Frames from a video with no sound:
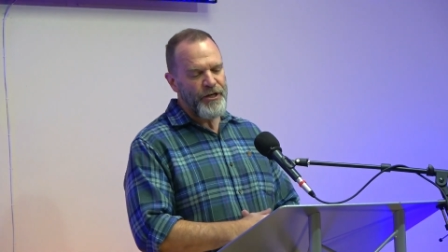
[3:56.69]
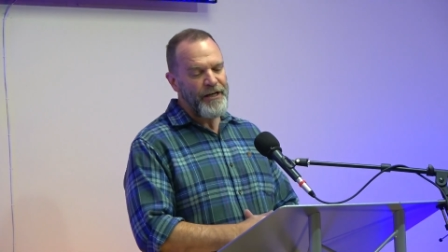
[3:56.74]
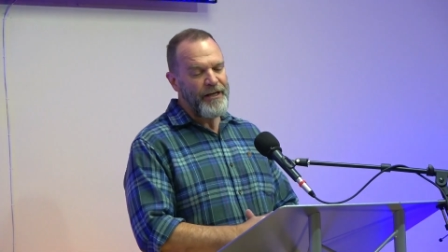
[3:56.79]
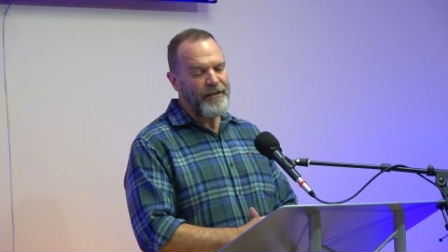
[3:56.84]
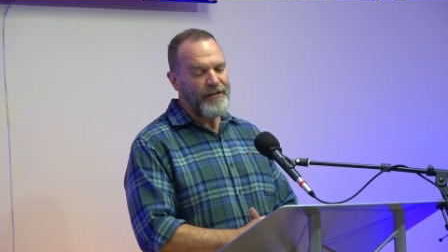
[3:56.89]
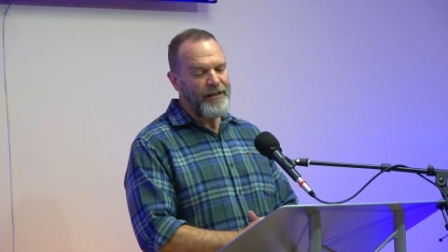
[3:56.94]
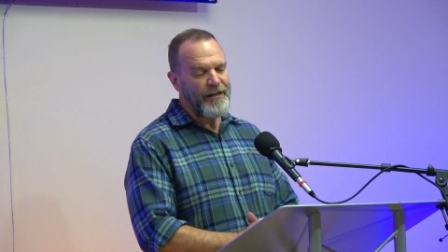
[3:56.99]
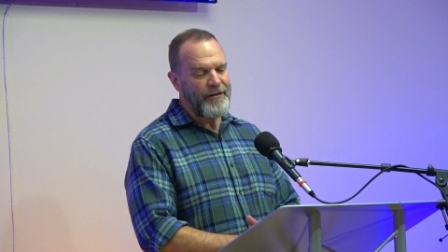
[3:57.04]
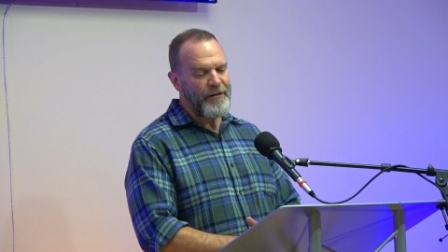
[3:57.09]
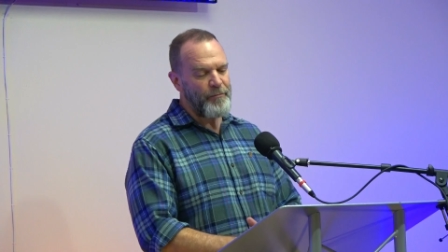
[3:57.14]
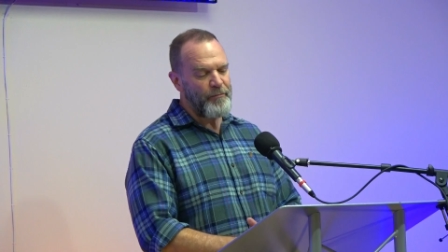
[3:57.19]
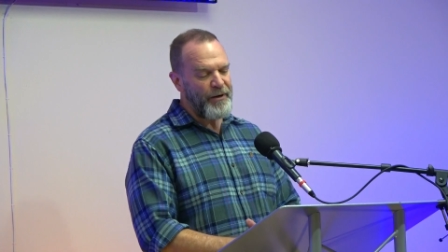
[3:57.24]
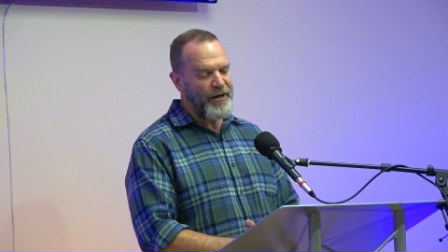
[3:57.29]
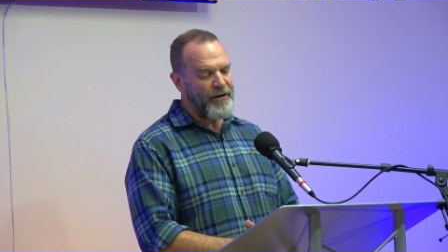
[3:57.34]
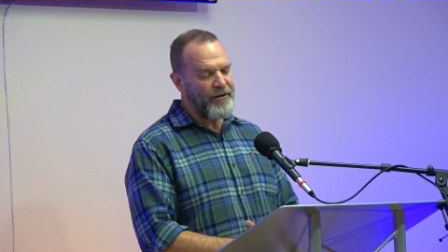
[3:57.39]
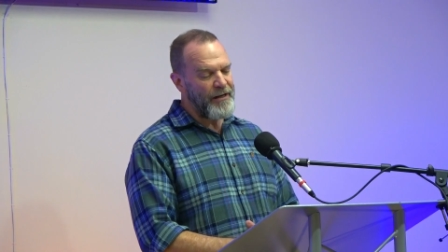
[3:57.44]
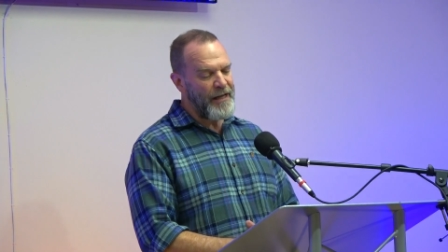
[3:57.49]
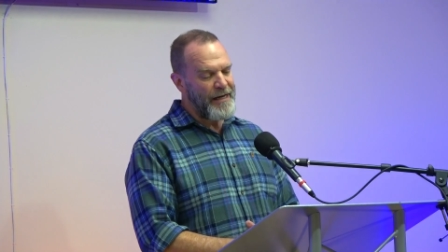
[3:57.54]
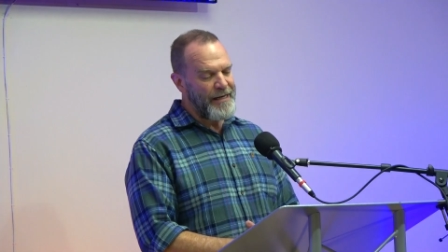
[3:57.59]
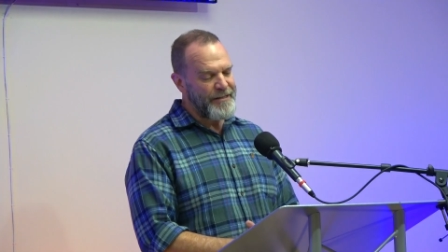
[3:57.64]
healing the
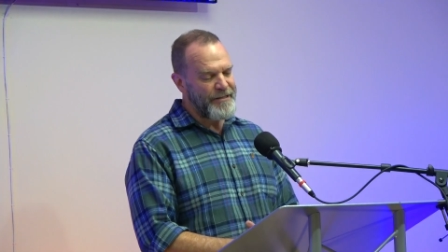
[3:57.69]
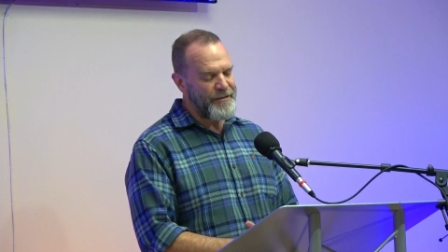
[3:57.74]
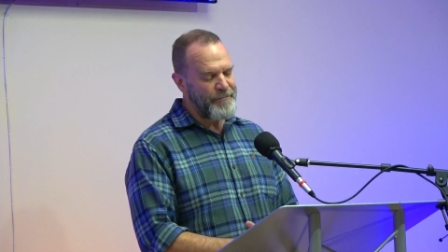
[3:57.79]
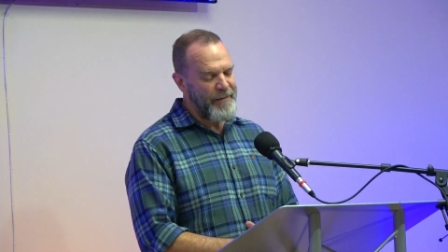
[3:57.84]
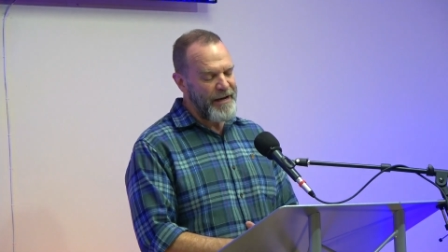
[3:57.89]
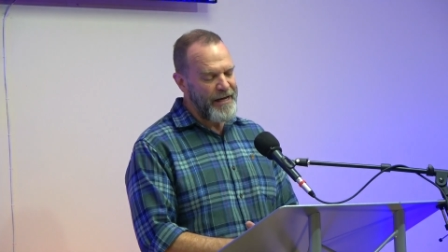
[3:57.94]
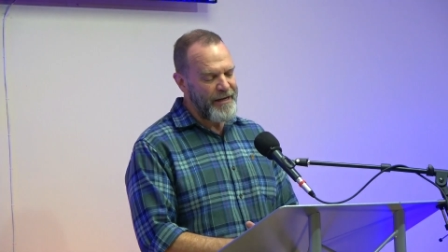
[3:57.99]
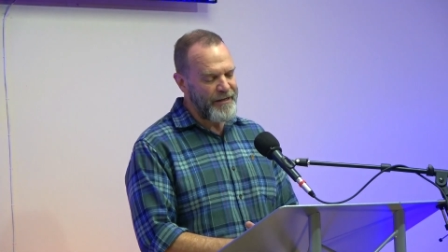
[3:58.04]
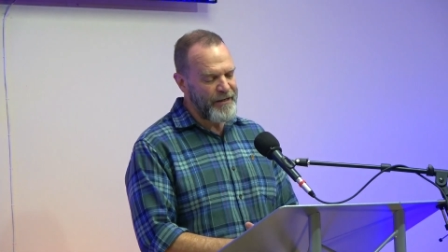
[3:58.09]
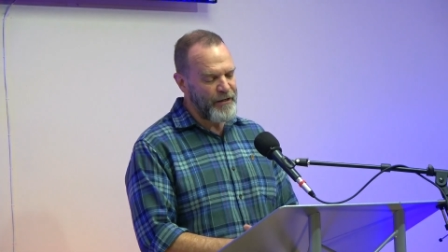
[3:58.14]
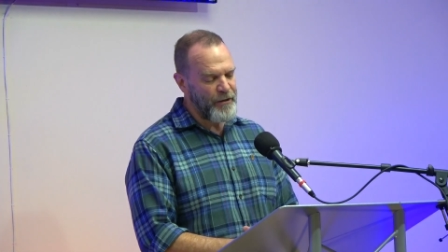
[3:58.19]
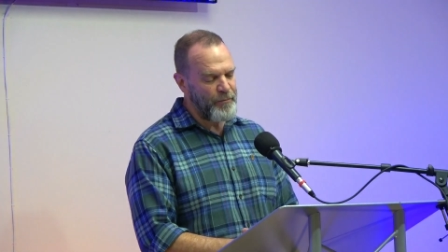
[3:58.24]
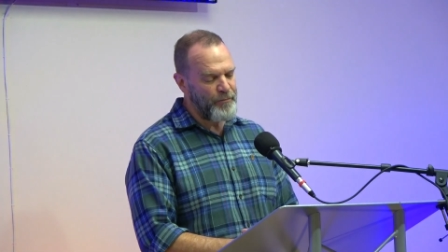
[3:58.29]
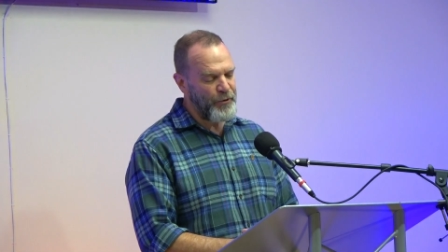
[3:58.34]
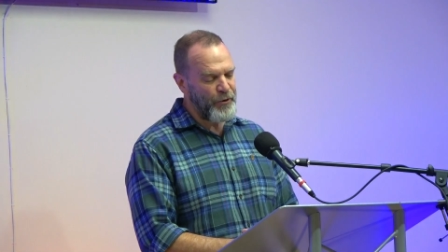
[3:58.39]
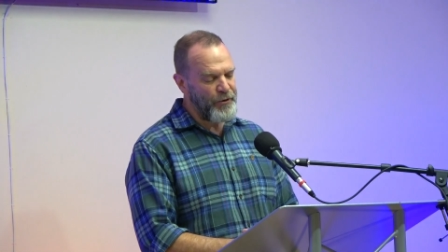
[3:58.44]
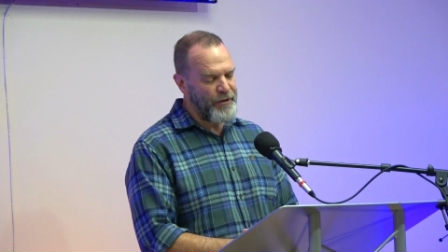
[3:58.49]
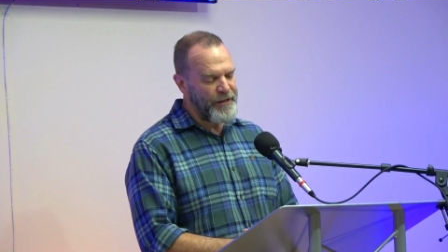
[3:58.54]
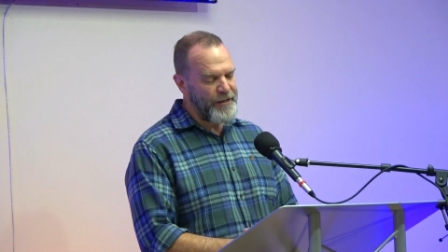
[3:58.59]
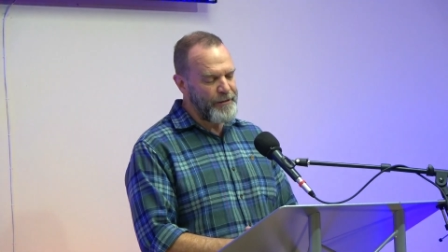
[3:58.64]
paralyzed man in
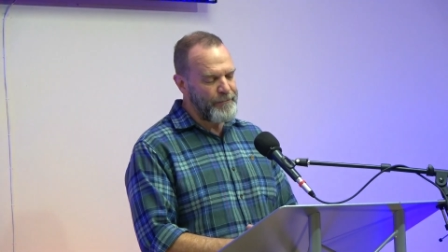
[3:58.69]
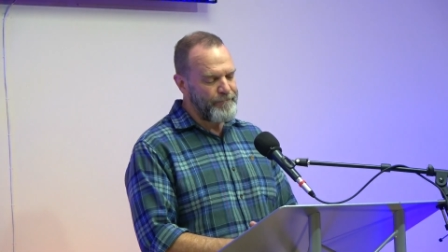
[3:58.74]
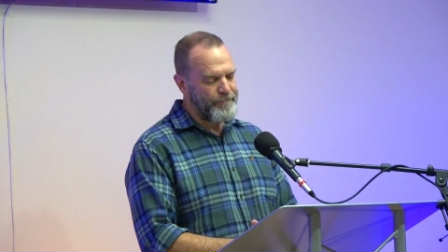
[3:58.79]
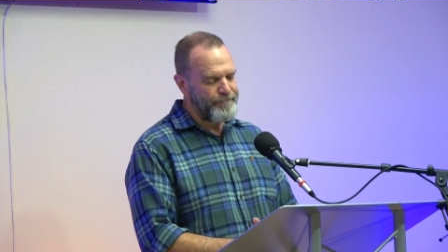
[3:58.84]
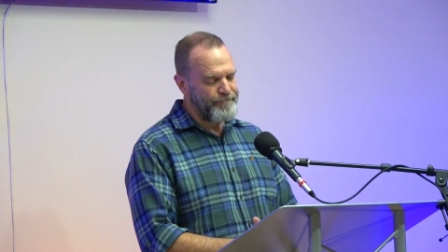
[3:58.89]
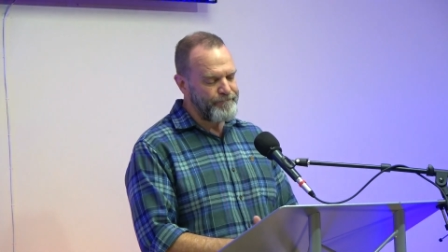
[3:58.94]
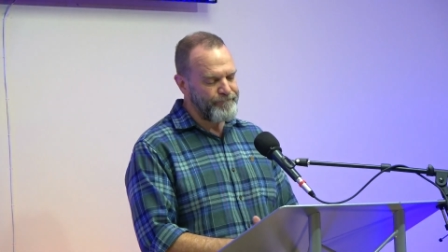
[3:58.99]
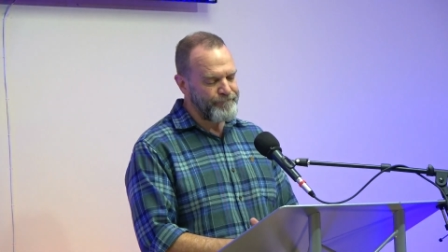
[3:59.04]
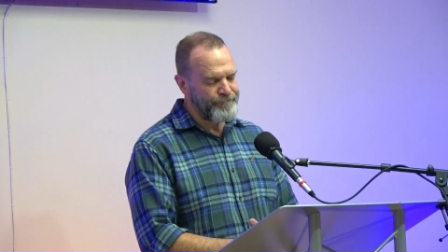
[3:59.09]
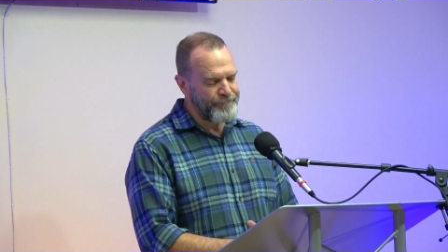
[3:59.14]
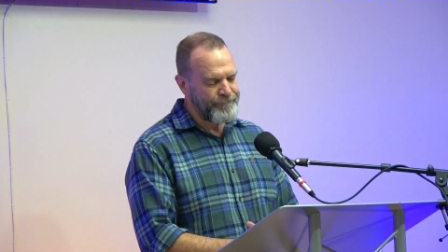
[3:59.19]
Capernaum.